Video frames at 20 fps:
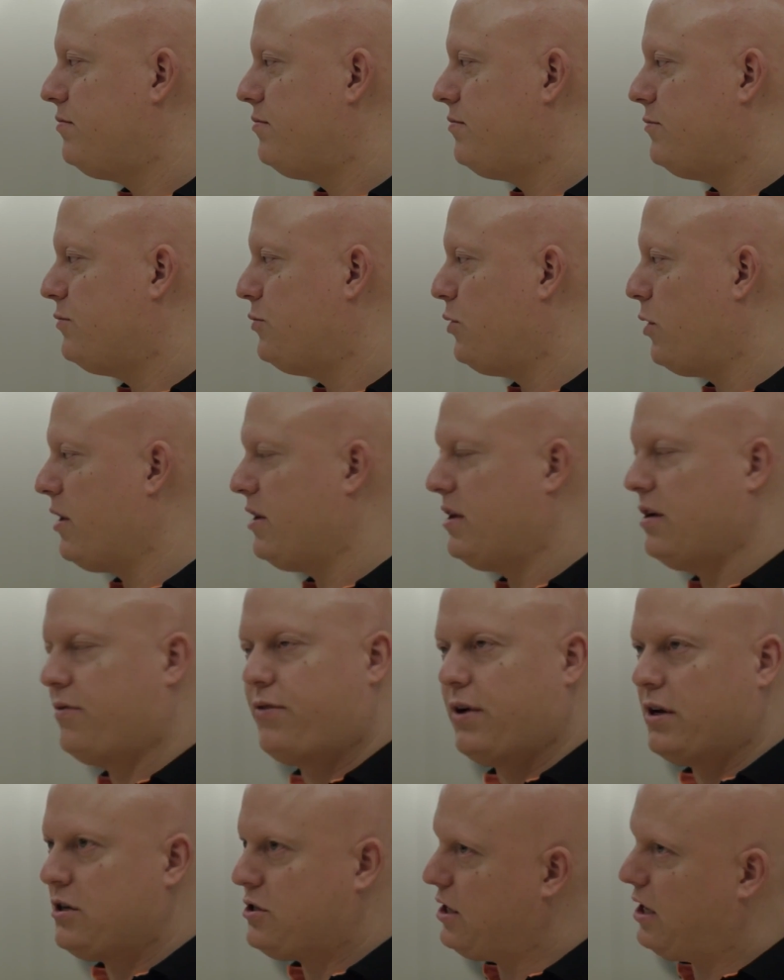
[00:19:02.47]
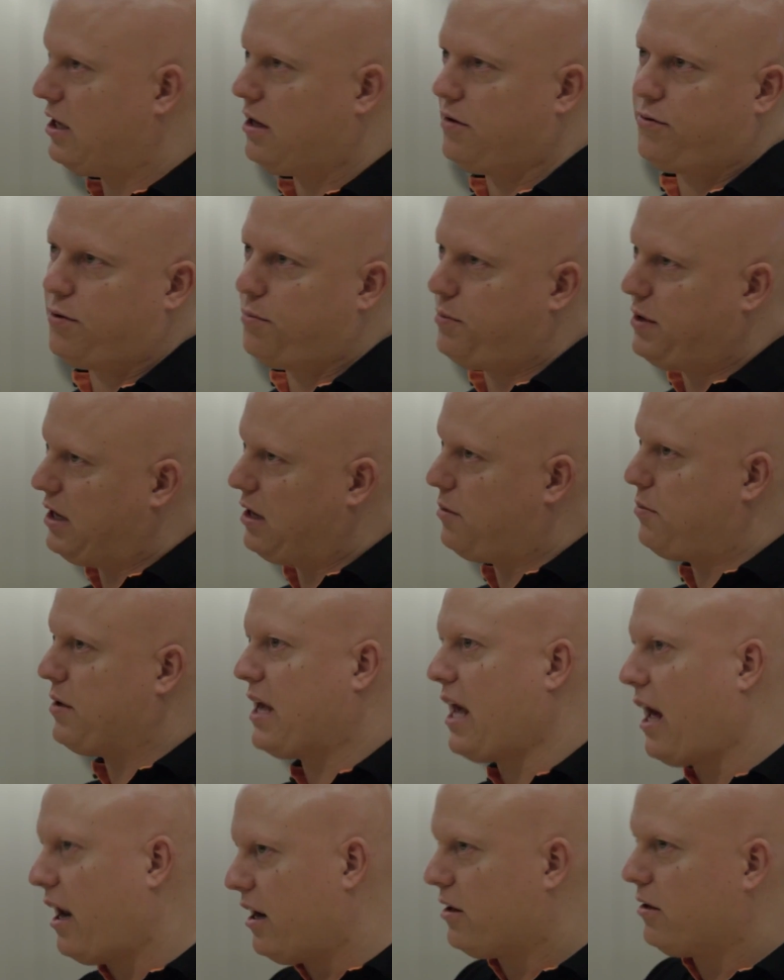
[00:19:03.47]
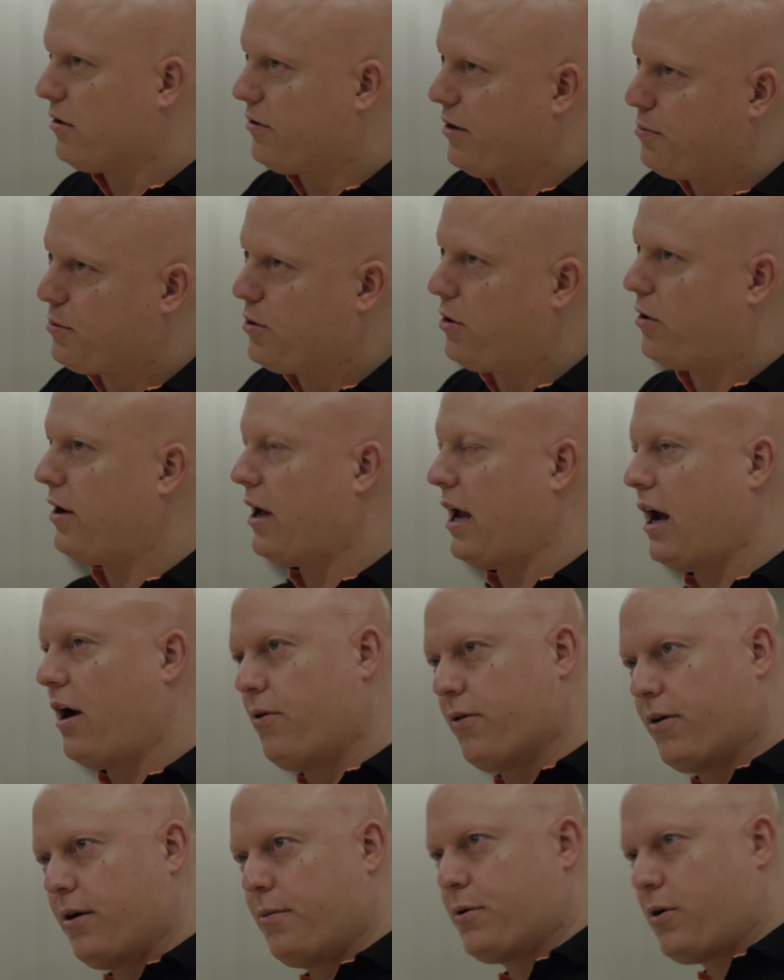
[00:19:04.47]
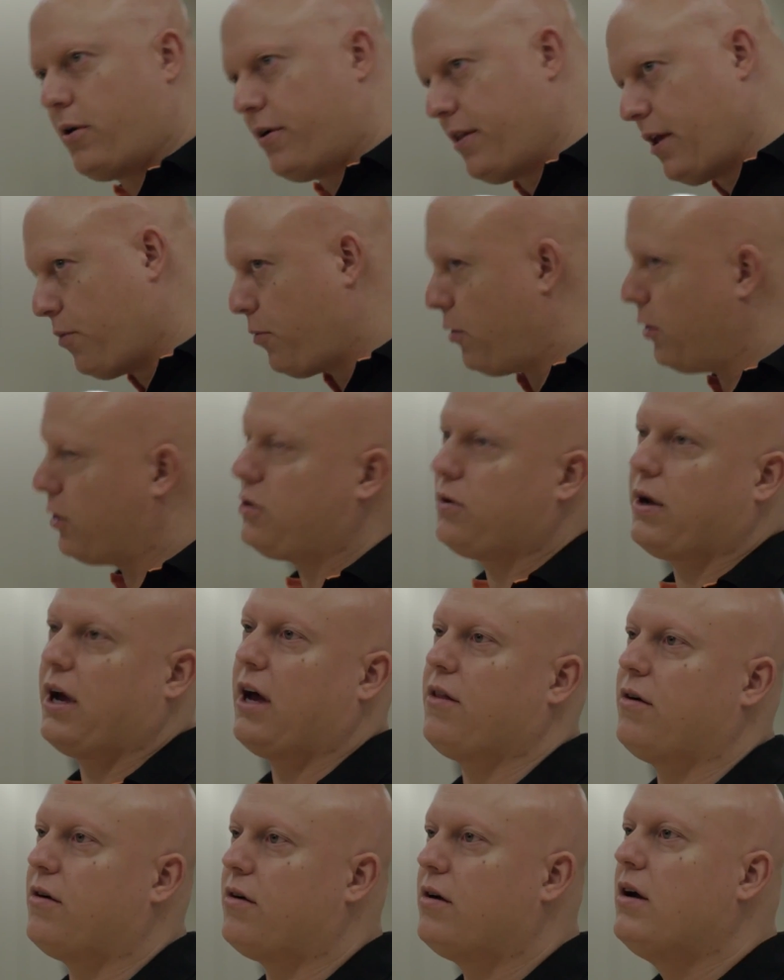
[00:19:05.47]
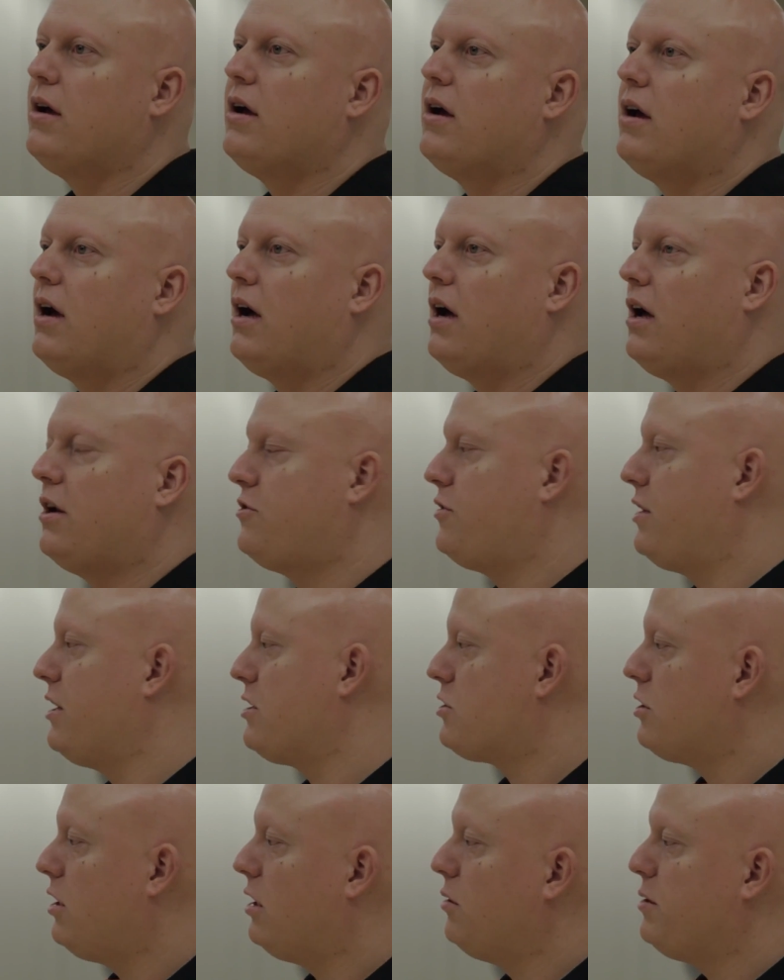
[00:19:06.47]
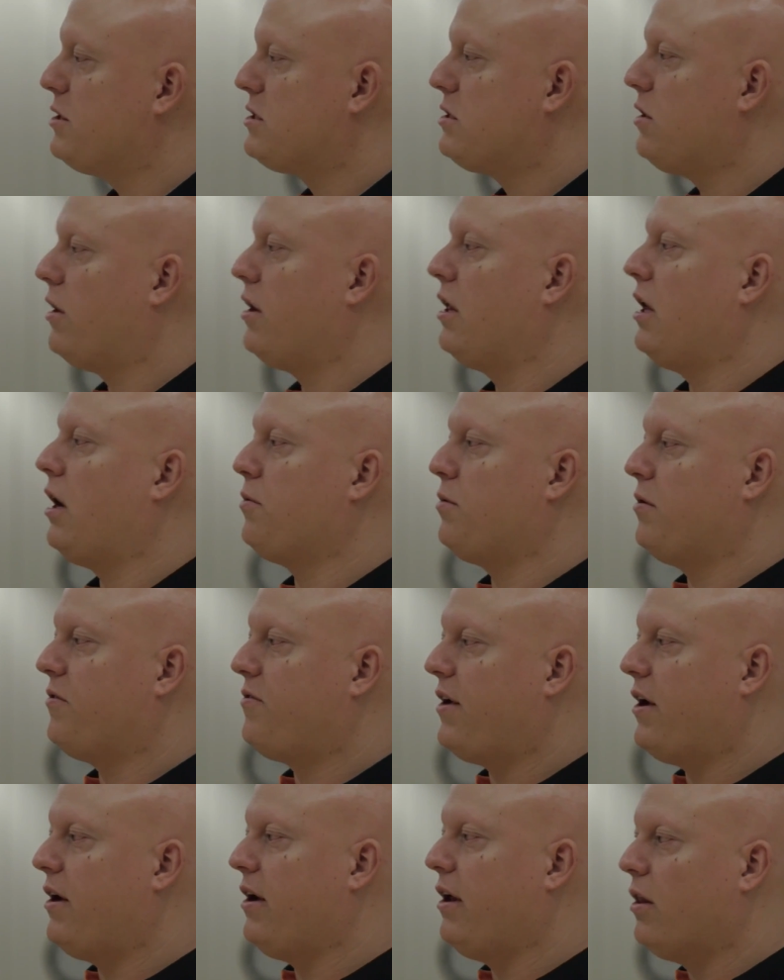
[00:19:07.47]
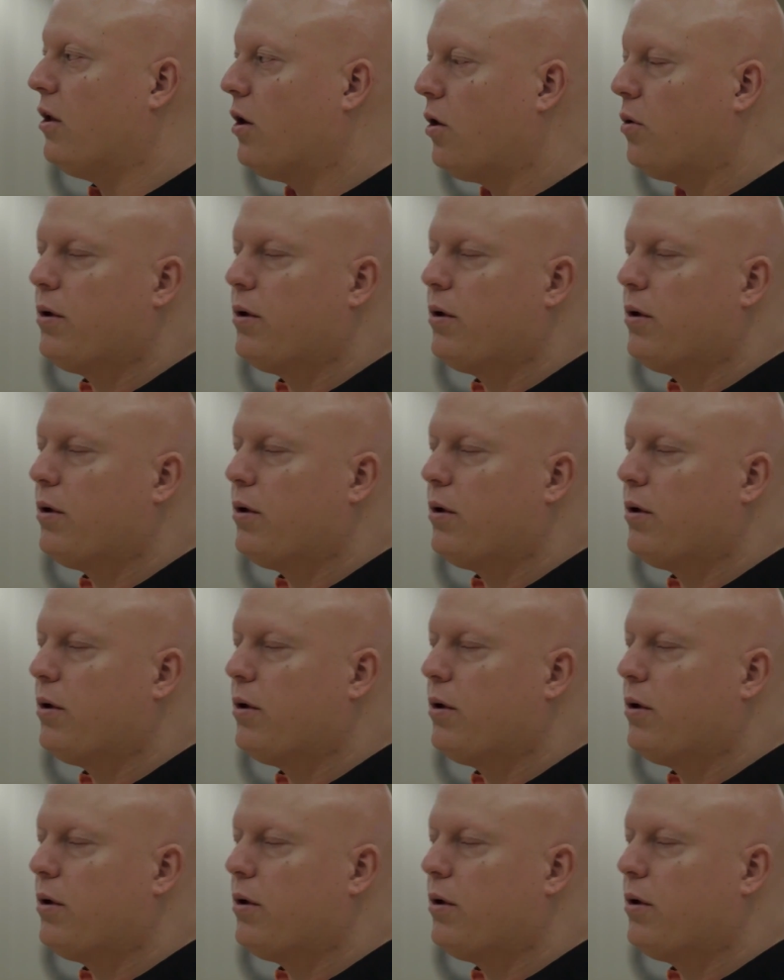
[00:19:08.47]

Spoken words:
want to differentiate it from being a mechanical grip car and aero grip car. They work together. Traditionally, we started out with fairly low